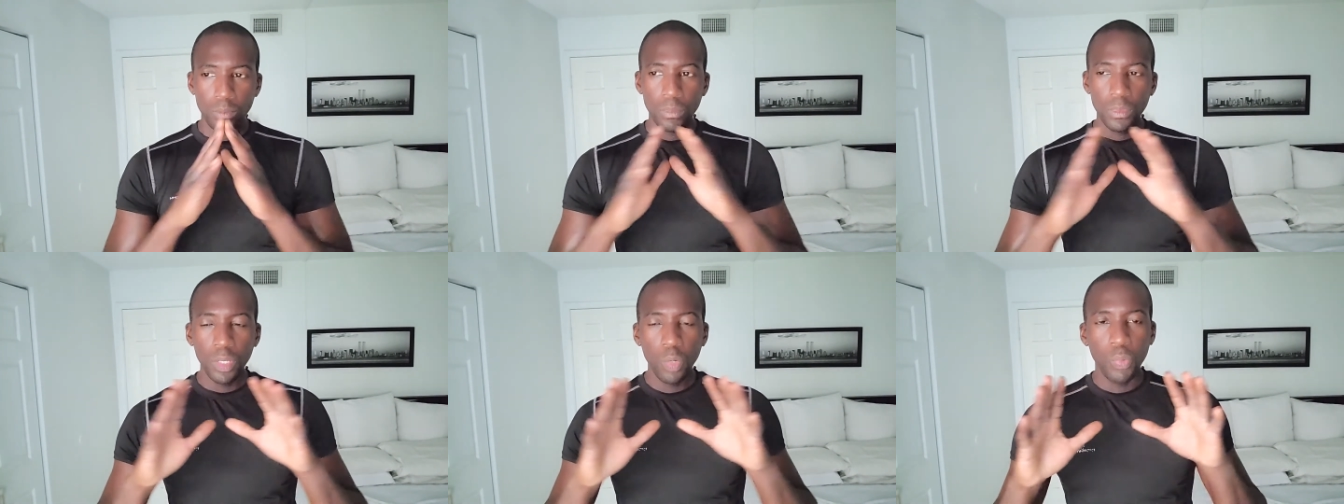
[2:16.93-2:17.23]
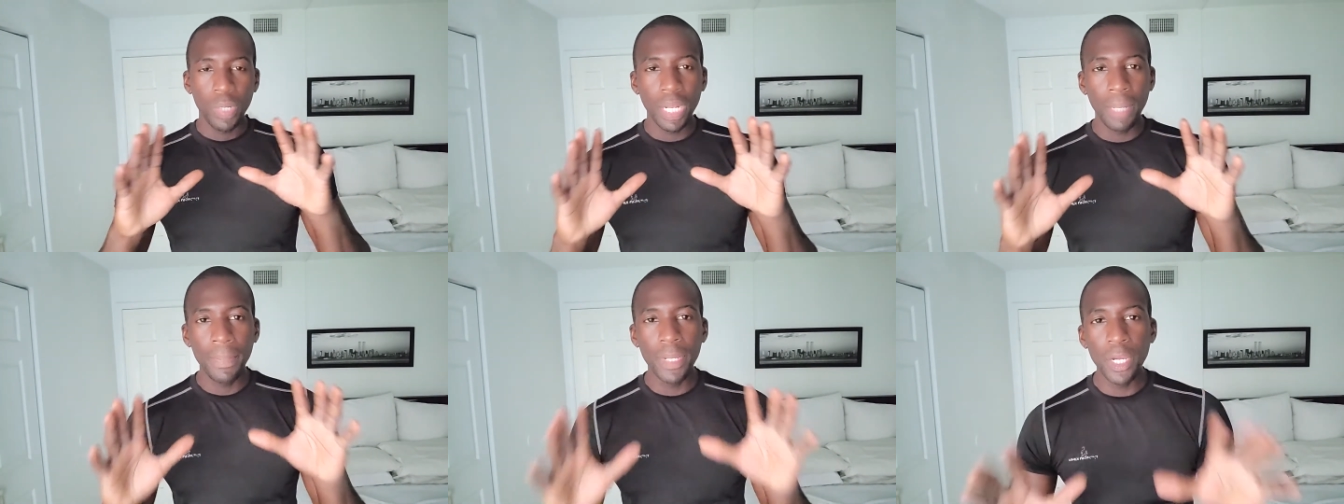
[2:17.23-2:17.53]

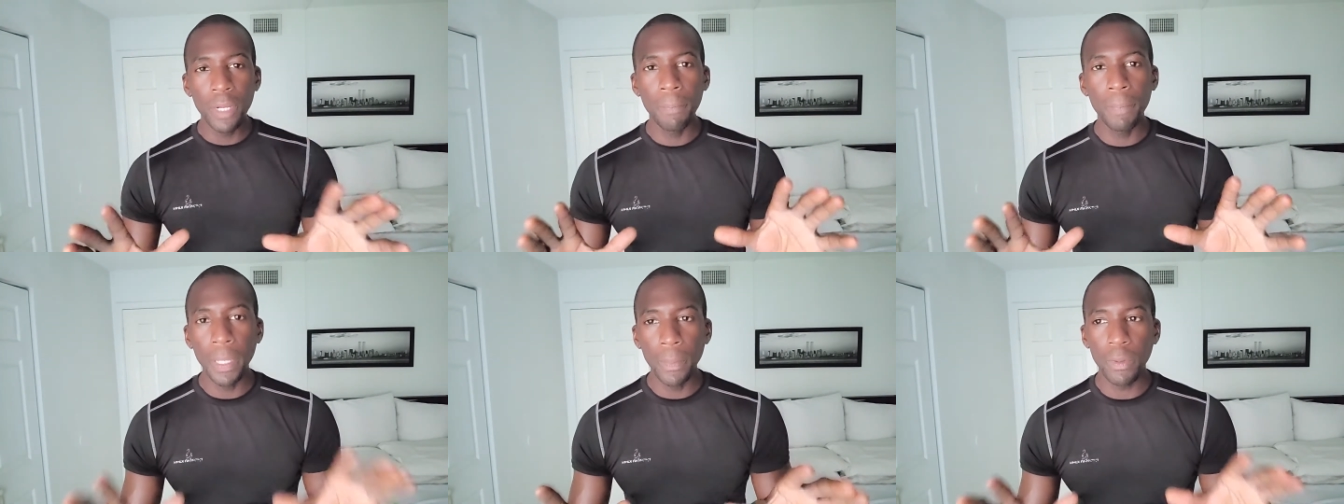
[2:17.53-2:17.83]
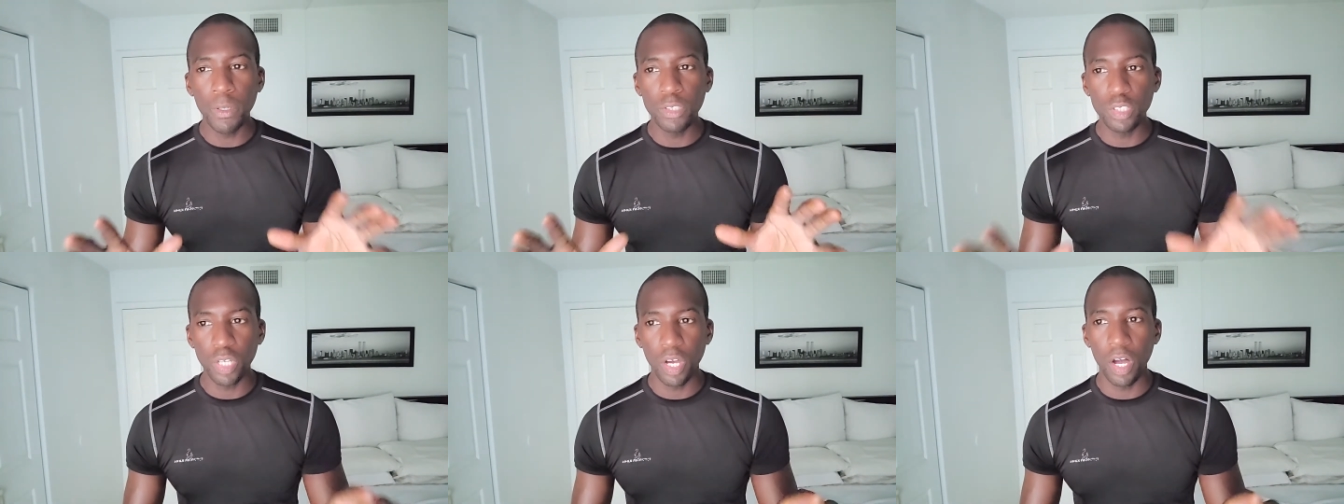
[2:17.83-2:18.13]
When I'm hearing
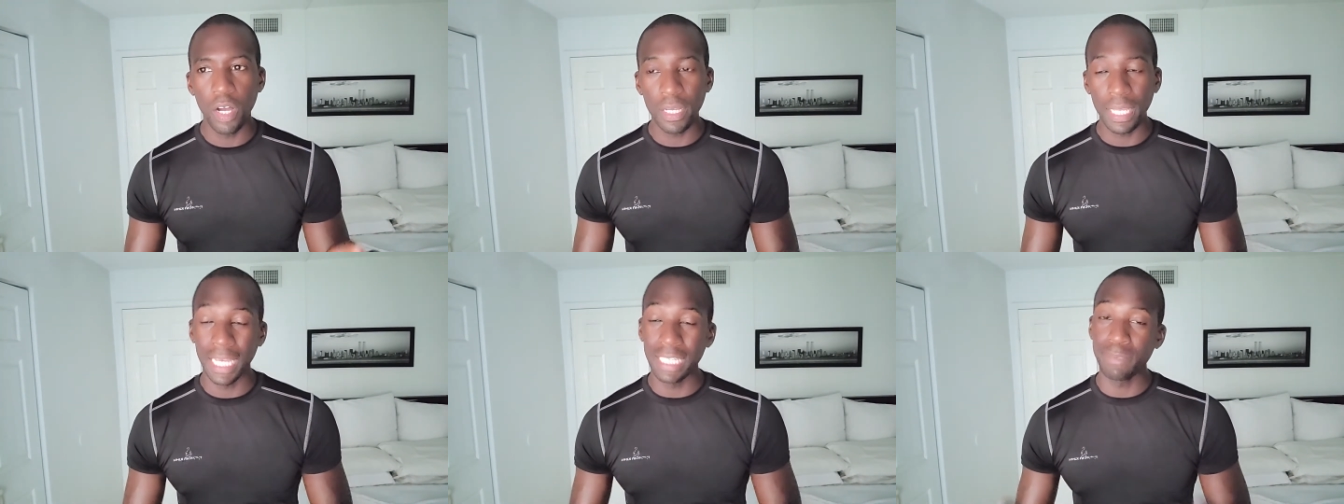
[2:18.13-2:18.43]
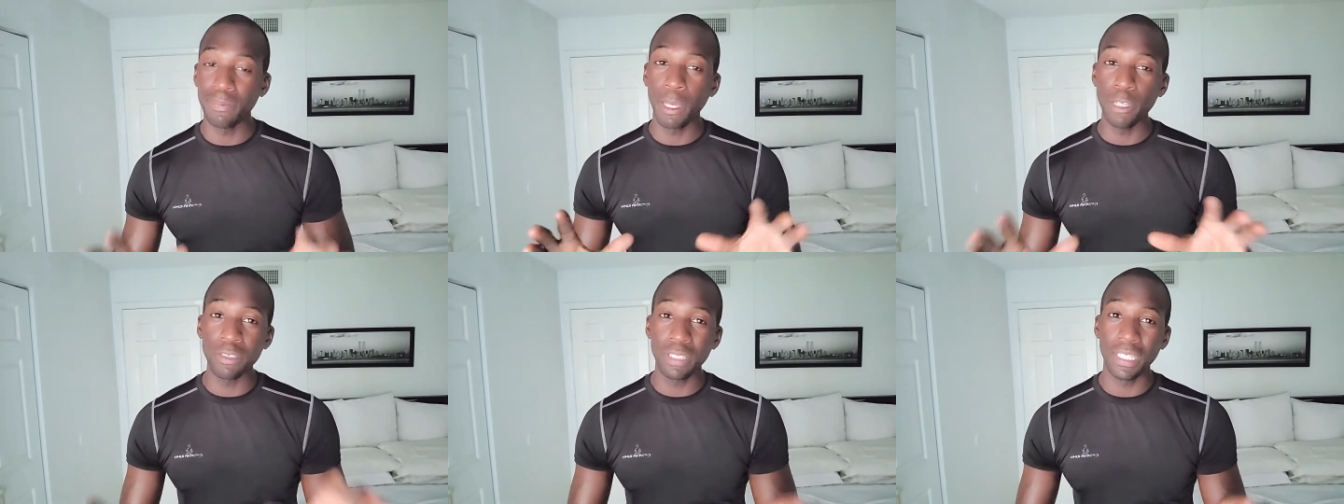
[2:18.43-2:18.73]
people talk,
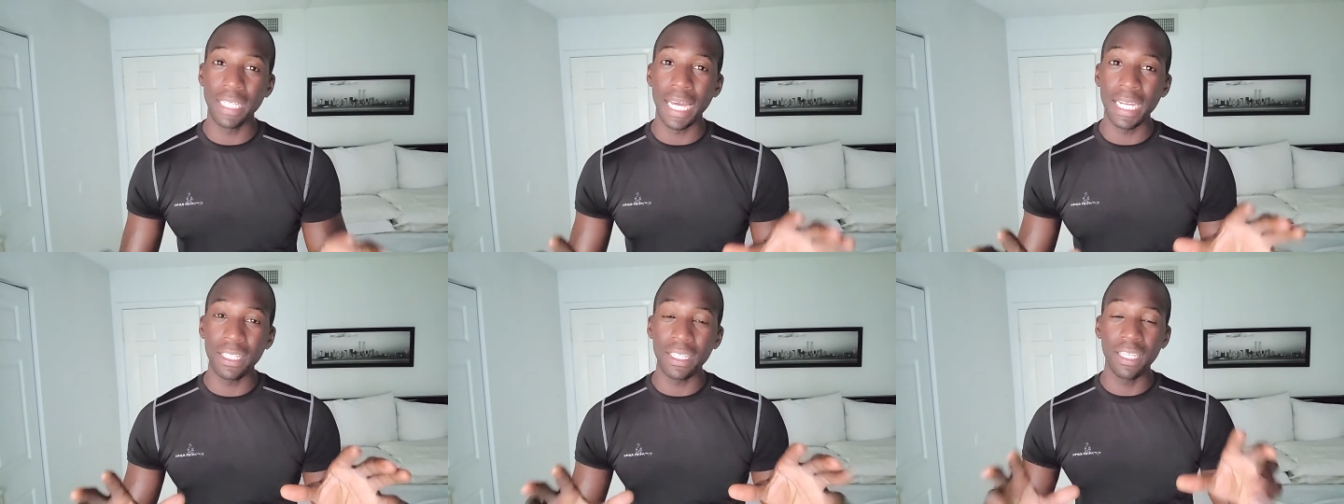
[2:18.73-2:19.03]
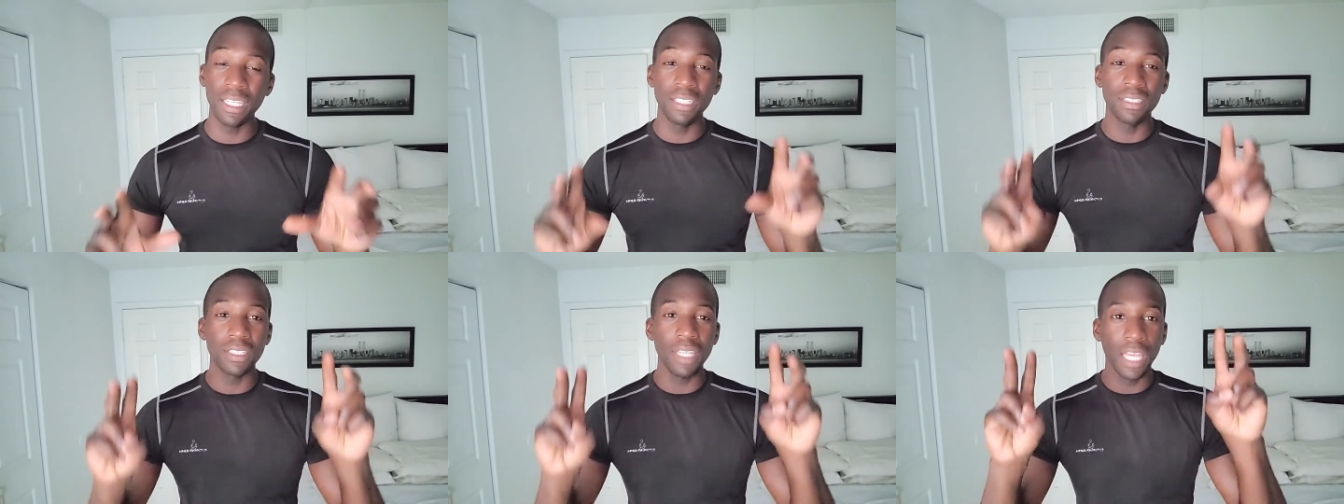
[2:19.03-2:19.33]
especially a lot of
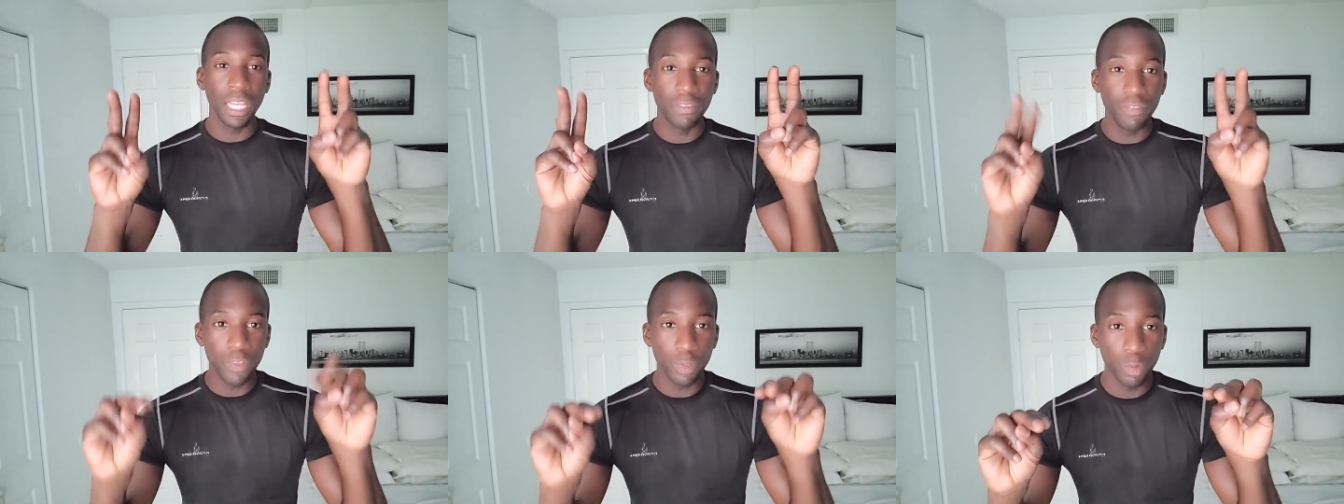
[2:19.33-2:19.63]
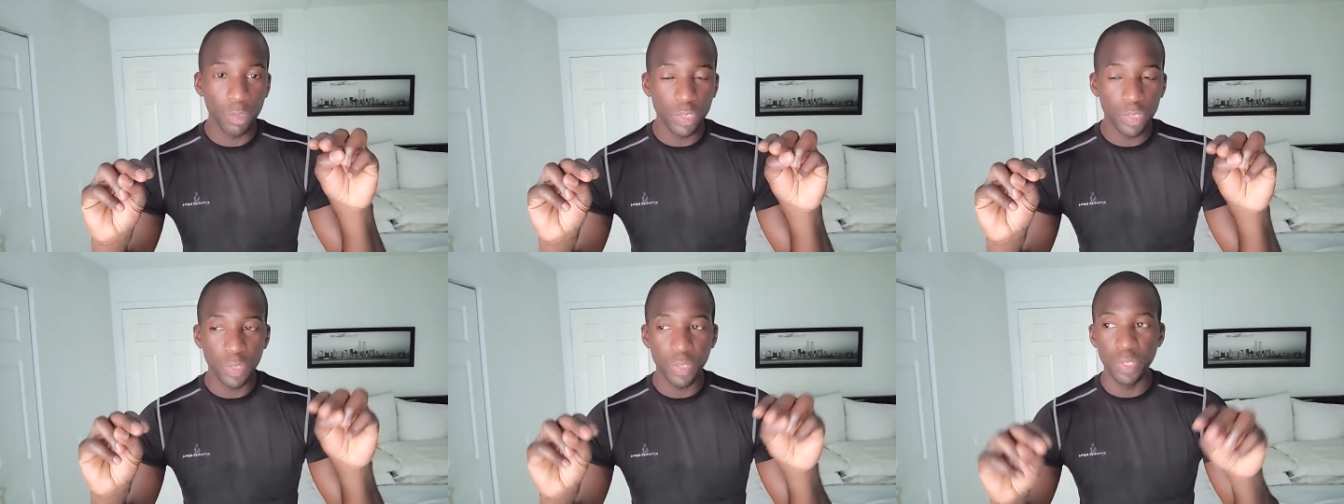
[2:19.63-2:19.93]
these
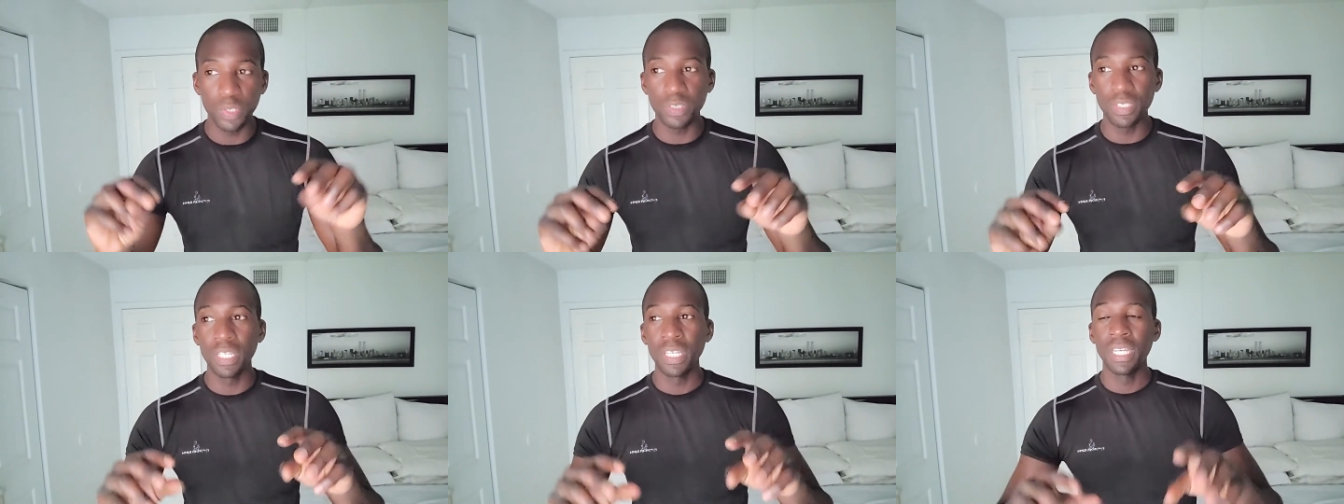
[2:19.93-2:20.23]
influencers